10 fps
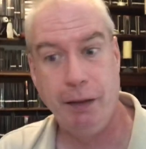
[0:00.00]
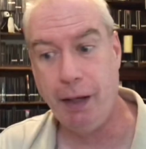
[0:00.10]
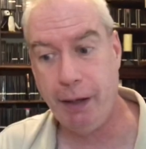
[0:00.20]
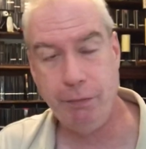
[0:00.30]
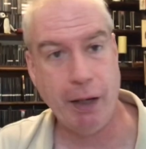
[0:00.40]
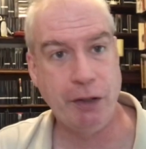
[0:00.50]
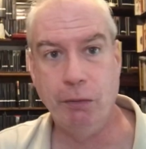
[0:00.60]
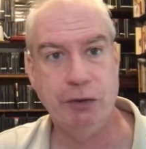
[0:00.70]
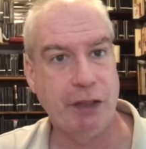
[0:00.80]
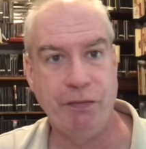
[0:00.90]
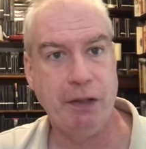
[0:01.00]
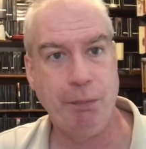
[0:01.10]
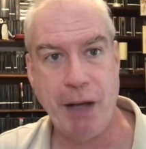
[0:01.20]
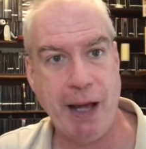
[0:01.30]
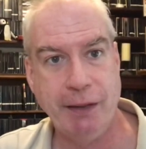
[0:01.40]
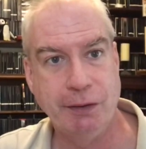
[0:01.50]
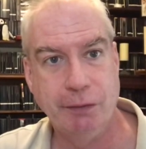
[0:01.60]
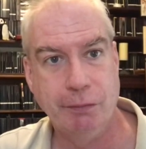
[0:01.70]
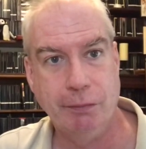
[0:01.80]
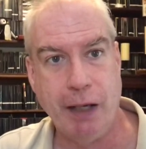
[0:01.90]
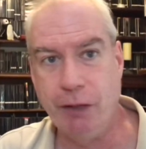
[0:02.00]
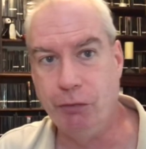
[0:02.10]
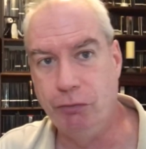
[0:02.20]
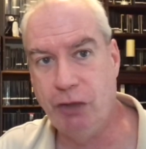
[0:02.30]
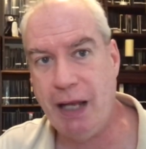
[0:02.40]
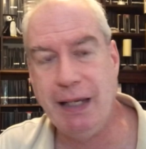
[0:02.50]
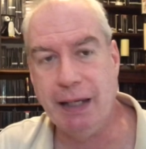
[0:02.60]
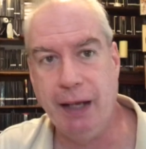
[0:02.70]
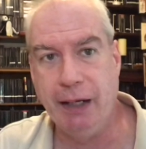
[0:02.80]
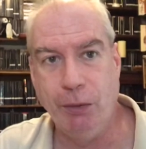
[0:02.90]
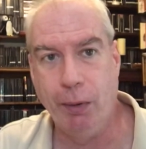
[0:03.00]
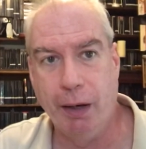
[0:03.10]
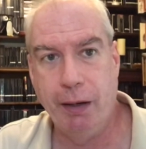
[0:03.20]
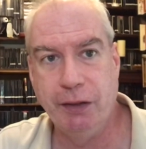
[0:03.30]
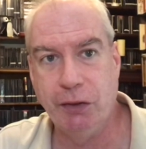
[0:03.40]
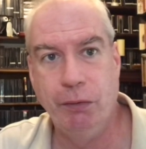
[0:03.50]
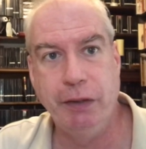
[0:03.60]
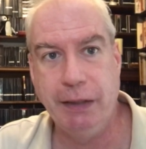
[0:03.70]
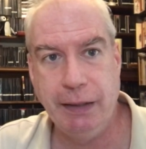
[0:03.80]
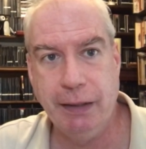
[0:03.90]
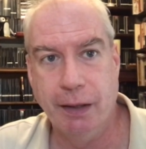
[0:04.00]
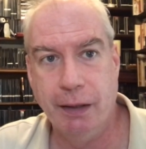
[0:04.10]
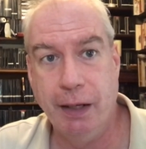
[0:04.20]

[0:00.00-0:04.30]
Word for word: I, I don't stuff it in bags. I don't take it anywhere. It's only here.